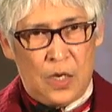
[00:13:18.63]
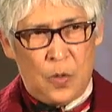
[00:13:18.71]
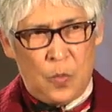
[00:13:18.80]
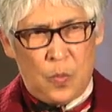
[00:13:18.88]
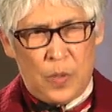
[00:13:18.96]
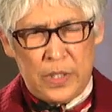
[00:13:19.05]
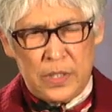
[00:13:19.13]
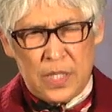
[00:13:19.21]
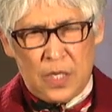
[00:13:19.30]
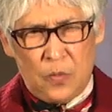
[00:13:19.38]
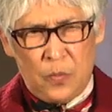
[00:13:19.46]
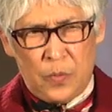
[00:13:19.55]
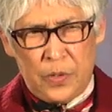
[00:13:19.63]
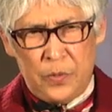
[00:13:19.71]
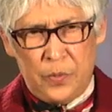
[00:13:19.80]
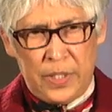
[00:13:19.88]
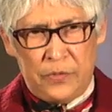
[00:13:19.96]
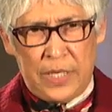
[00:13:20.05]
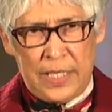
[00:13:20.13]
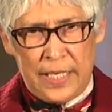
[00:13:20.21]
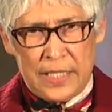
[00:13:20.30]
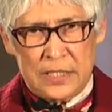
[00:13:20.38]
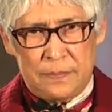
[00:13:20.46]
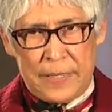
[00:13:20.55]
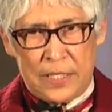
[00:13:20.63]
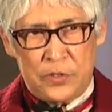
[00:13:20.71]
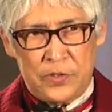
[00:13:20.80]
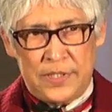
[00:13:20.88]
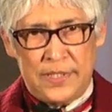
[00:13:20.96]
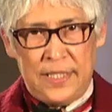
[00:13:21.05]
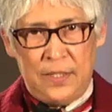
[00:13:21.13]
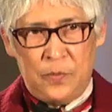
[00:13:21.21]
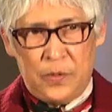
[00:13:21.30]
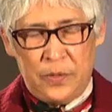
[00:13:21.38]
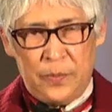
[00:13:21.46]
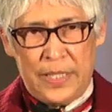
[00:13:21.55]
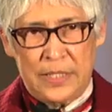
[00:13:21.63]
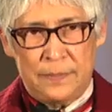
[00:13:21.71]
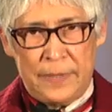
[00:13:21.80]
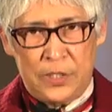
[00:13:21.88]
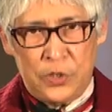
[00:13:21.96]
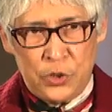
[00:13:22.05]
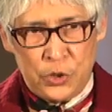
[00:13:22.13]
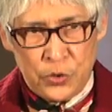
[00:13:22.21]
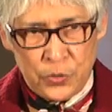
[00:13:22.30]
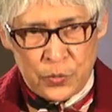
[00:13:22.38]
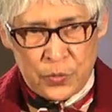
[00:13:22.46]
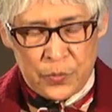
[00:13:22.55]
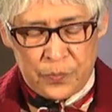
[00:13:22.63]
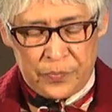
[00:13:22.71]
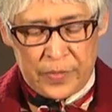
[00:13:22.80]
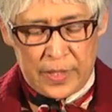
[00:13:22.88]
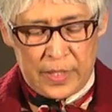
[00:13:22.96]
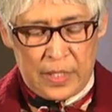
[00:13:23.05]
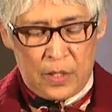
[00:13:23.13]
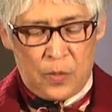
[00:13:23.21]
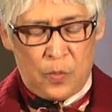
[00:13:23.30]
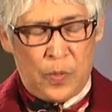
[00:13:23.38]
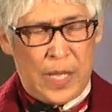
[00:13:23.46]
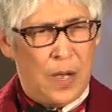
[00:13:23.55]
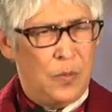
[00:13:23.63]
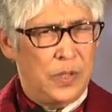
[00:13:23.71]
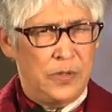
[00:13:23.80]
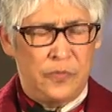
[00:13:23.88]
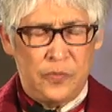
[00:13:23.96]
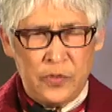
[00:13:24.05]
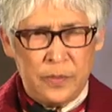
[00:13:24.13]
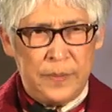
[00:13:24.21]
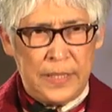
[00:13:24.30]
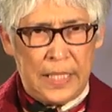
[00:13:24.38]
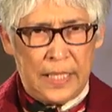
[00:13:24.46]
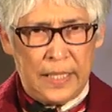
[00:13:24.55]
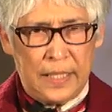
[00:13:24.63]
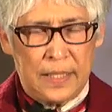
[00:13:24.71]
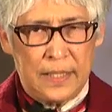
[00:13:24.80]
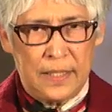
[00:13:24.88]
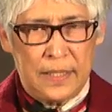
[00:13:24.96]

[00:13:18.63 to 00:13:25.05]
What do we really expect to see? What do we expect to do? How will the food be like?